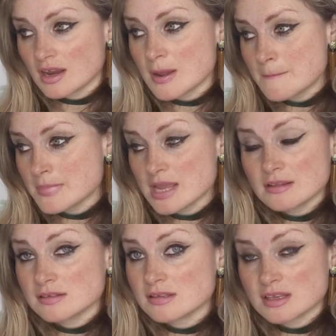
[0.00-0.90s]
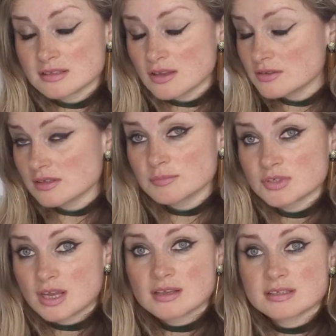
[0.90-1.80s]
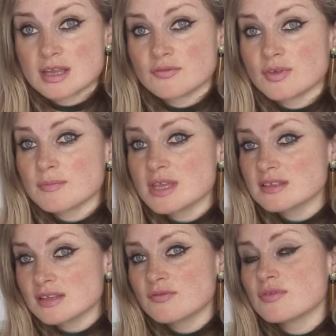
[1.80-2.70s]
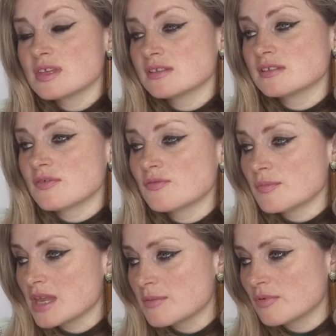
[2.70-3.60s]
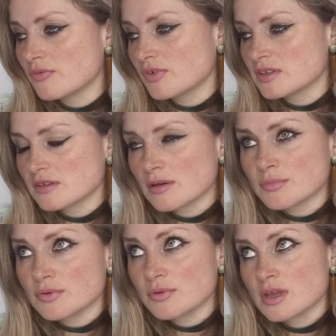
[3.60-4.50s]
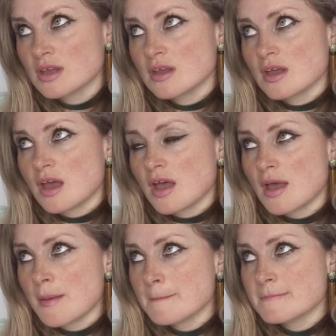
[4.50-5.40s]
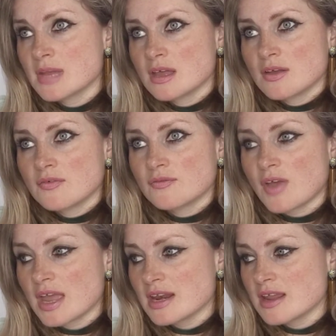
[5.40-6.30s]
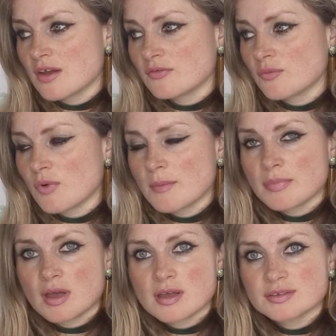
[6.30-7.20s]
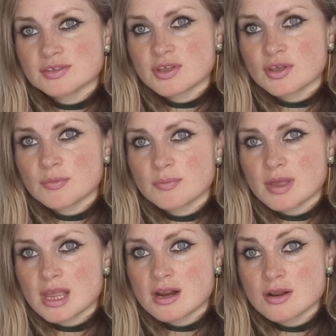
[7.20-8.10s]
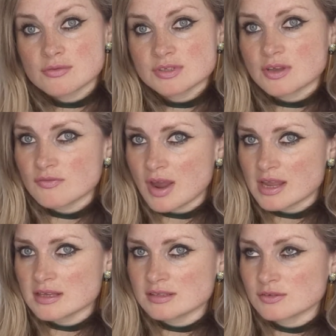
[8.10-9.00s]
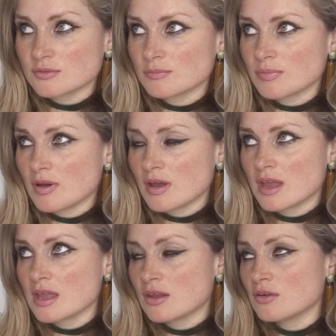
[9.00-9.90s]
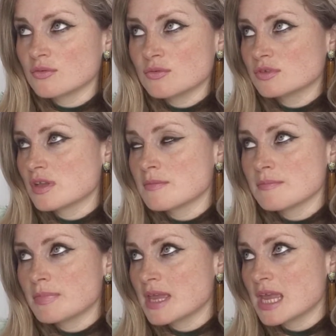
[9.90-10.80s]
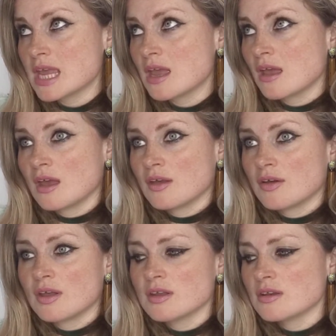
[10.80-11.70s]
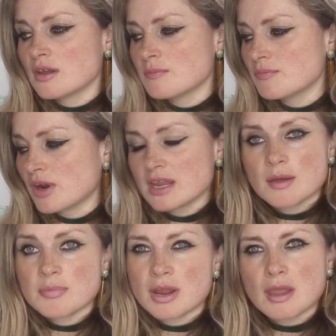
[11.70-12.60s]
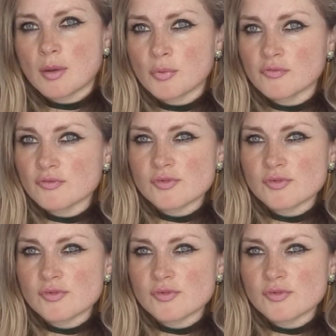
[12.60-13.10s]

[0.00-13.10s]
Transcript: and it's so subjective. It means different things to different people. For example, failure for one person could be losing a race, but it could also be, you know, a breakup of a